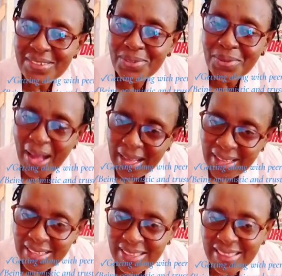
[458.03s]
to her,
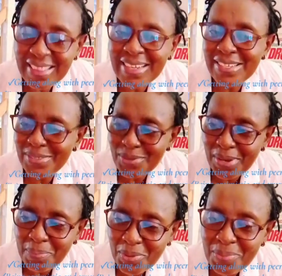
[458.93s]
that is not
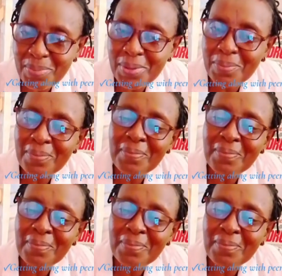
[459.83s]
a problem.